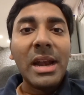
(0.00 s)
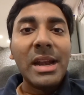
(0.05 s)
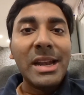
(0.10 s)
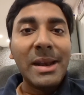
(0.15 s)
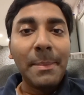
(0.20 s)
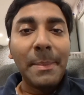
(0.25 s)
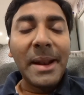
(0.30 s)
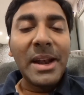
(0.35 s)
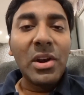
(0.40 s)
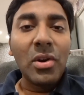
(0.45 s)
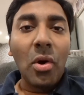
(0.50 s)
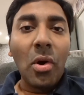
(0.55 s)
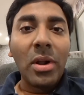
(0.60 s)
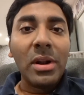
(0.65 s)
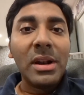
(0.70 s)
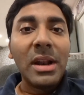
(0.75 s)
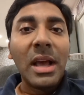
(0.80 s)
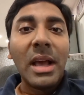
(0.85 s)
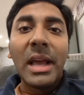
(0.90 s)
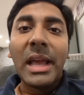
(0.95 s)
depend
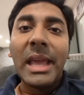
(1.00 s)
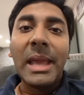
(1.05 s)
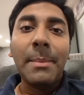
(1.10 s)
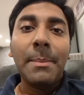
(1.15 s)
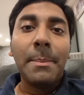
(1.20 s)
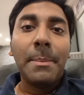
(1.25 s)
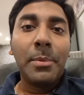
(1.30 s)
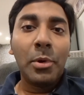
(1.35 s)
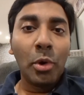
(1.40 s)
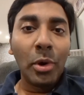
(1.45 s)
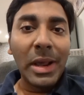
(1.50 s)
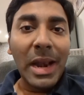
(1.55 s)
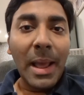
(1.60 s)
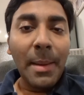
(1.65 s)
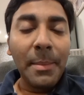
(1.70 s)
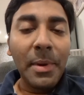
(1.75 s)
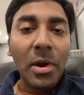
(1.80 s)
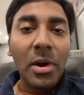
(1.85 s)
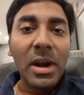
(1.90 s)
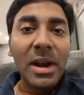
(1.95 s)
on a
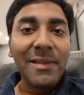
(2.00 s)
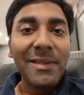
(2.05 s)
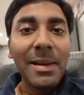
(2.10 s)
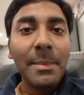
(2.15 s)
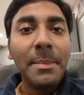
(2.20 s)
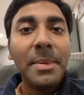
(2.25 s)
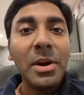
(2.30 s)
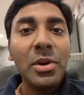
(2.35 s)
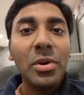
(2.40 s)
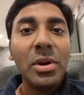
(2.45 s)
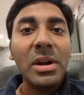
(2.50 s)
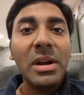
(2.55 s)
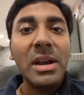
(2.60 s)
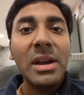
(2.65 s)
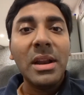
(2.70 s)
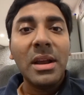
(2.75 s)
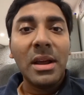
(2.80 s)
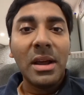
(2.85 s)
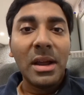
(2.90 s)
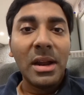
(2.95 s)
programmer or developer to
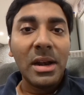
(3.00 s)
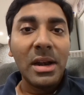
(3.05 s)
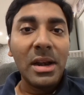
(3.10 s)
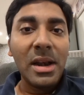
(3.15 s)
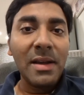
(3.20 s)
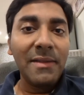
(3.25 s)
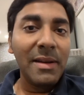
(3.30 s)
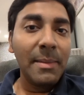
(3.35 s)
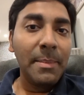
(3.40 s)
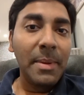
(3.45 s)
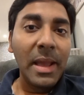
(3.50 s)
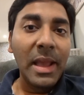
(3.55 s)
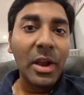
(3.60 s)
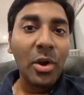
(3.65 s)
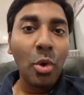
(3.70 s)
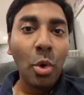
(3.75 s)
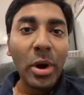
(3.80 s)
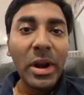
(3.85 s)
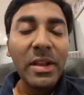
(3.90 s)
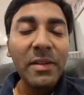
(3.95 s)
develop a
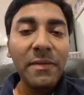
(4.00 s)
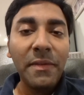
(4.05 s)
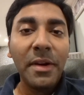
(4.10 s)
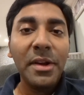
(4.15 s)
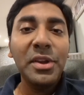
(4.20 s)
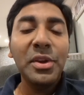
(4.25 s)
coding for